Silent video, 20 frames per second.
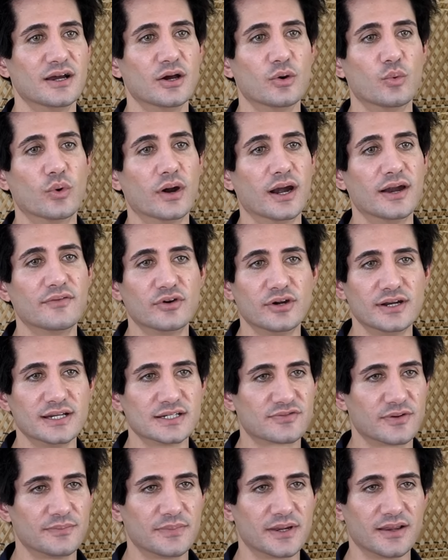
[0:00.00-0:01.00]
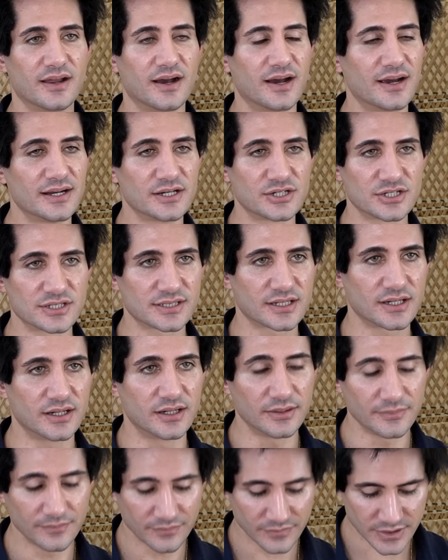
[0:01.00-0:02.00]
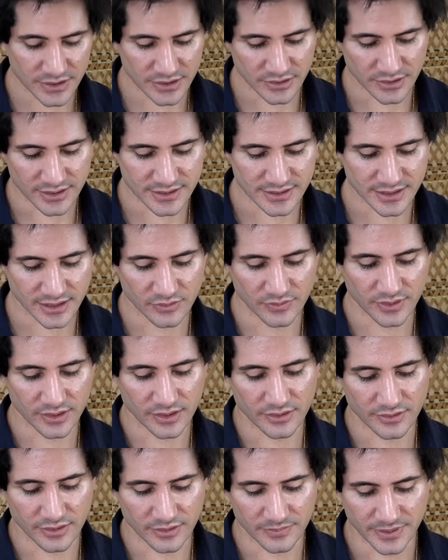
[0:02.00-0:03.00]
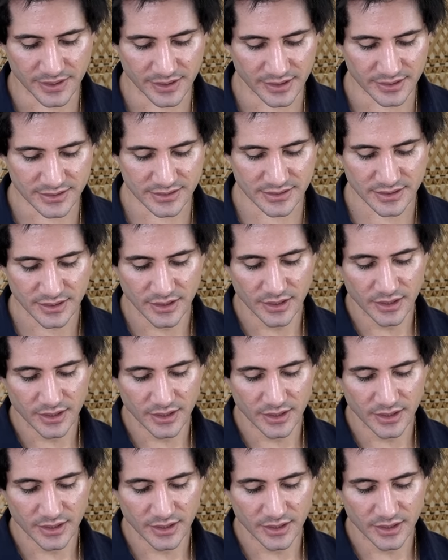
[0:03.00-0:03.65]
Wherever it is from the line, it's just cut. So let's see, can we clear the biggest